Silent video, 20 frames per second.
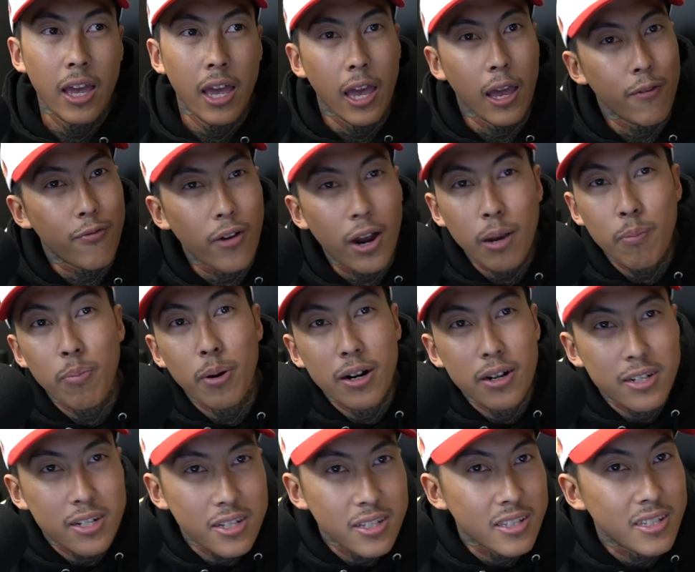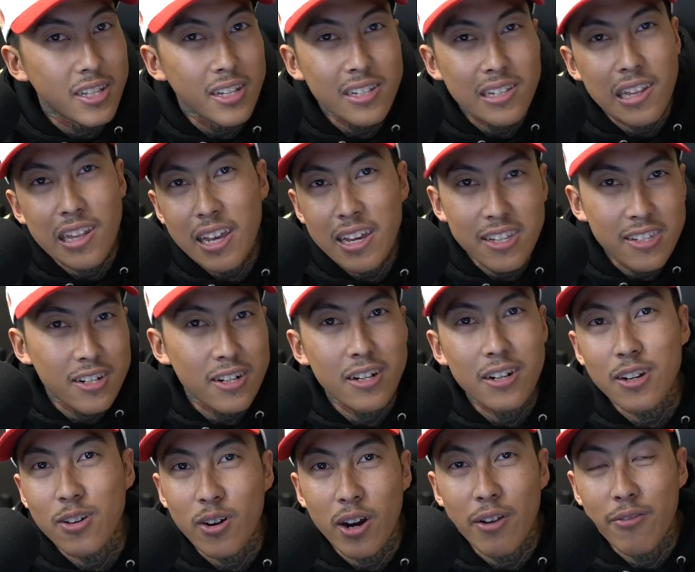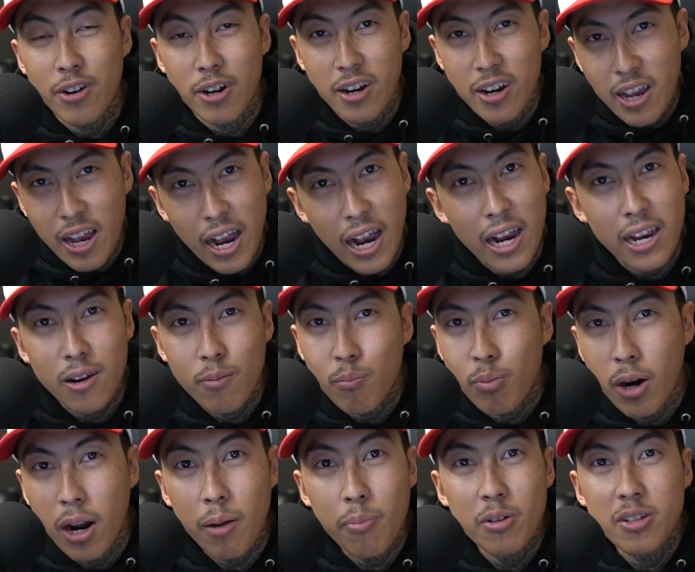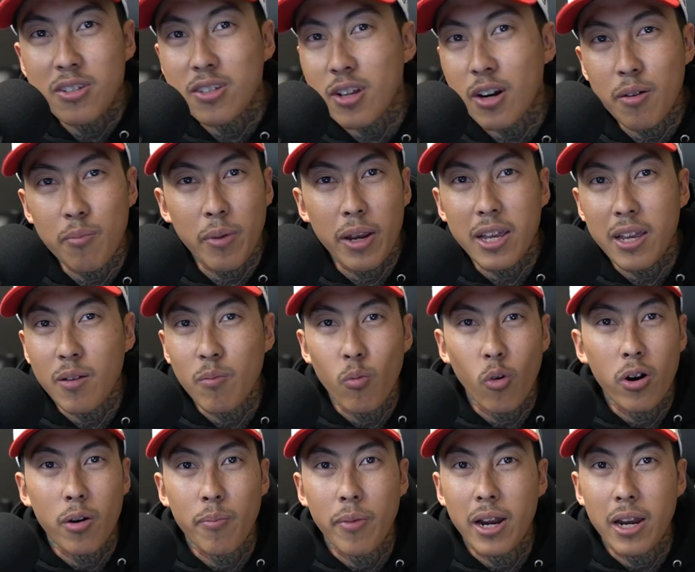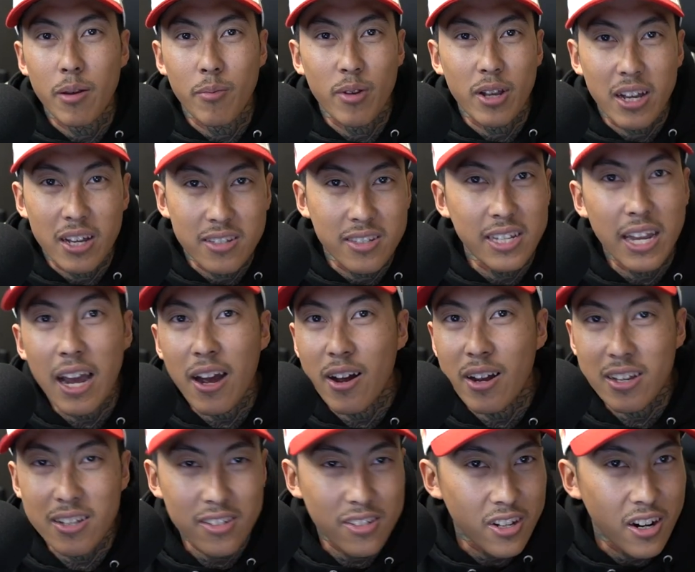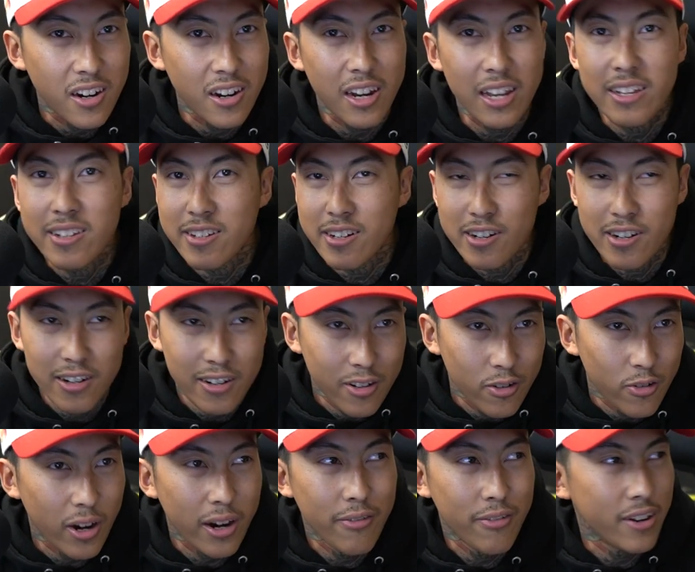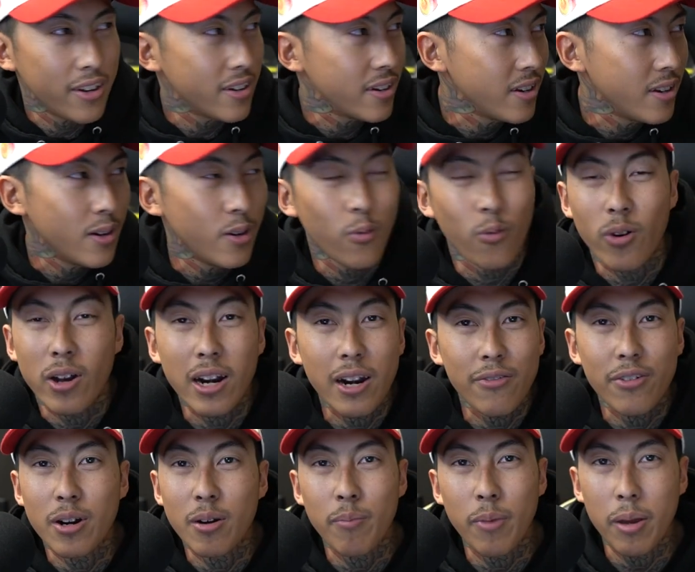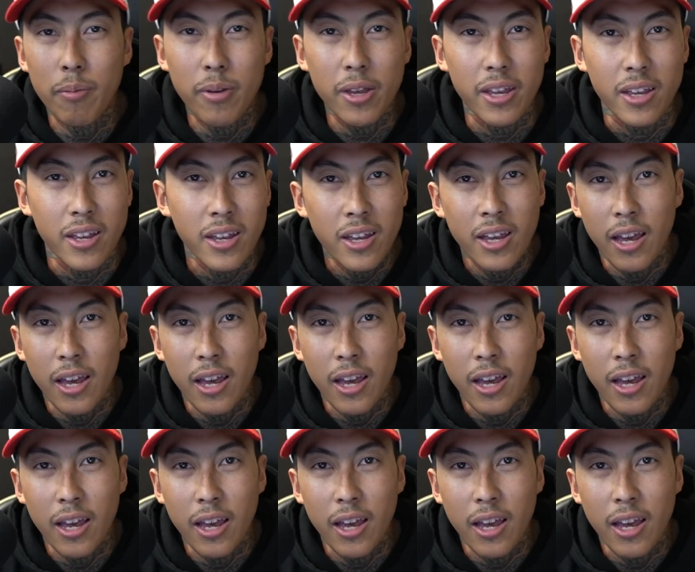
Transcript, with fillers: if I purchase this laser engraver, I can probably start making more money, because now I can start laser engraving whatever it may be.